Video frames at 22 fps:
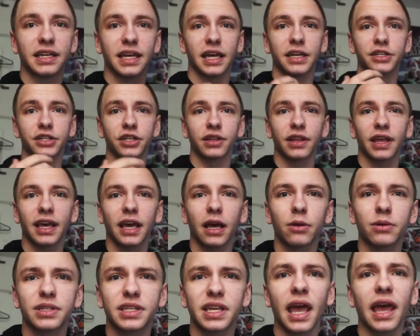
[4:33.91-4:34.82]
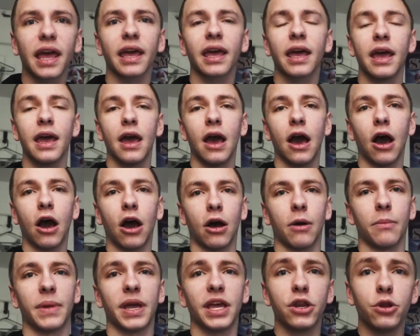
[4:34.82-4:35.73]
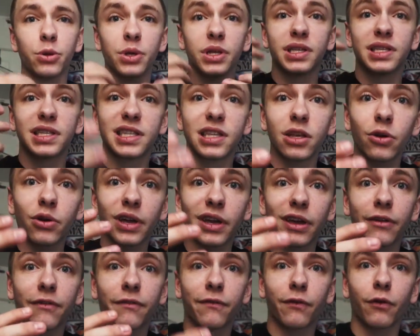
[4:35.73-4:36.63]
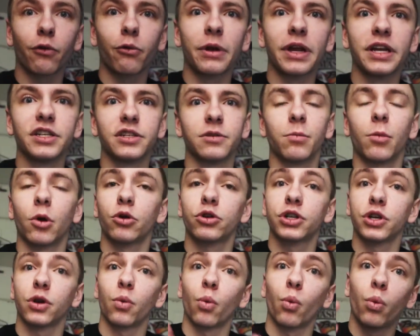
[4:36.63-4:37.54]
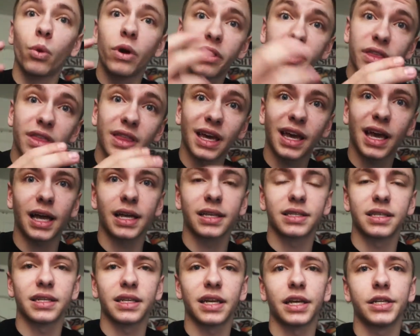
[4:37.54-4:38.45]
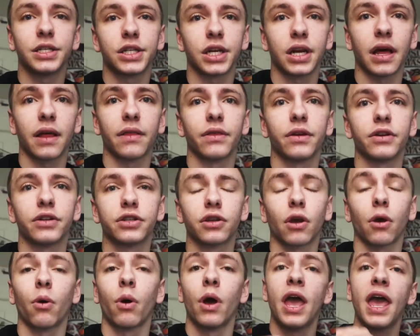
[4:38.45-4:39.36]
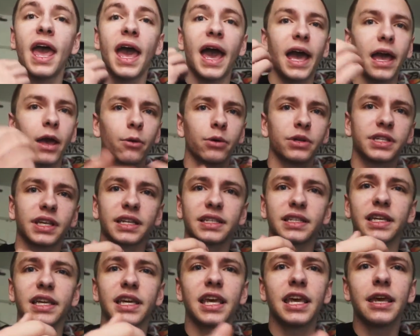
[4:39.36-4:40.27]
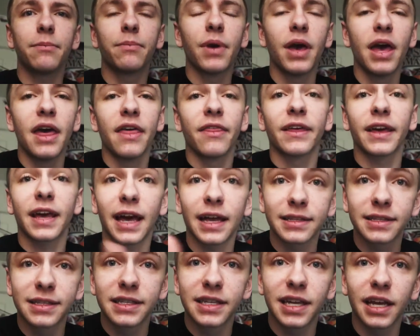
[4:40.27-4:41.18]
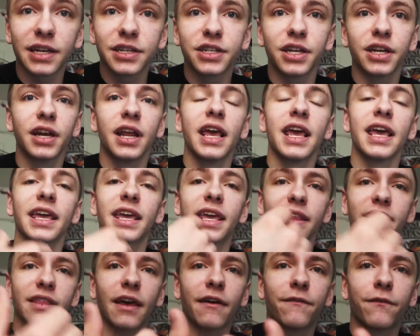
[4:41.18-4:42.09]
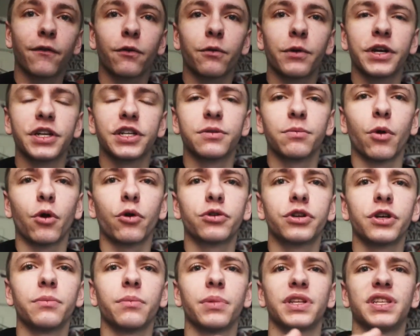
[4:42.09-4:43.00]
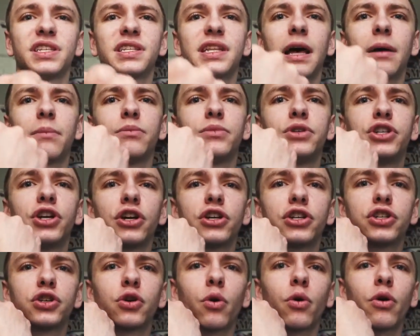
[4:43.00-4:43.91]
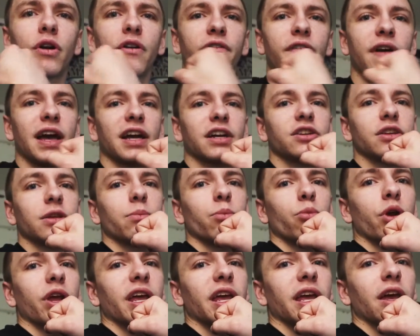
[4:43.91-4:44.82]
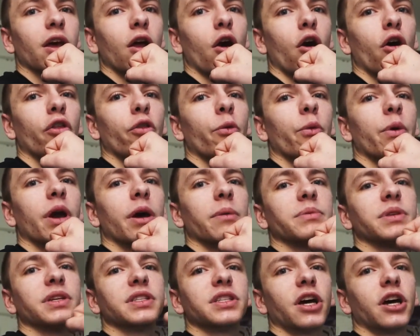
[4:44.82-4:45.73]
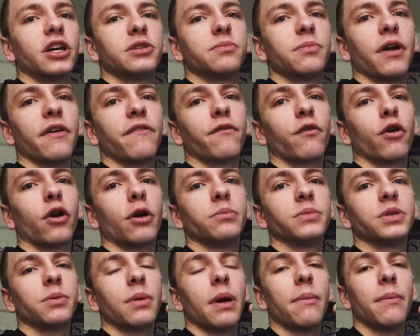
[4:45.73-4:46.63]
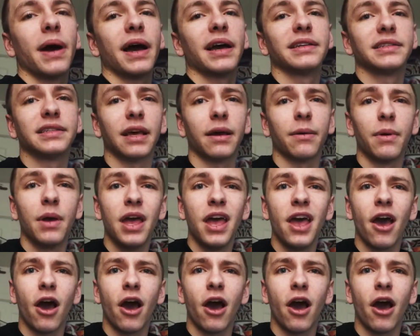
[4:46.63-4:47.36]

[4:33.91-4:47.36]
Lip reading: tension, like I was saying, and you can still get full range of motion with the constant tension on there. So I always like to keep the constant tension, get that full range of motion, but stop just short of actually bringing it all the way up to touch my forearm to my bicep,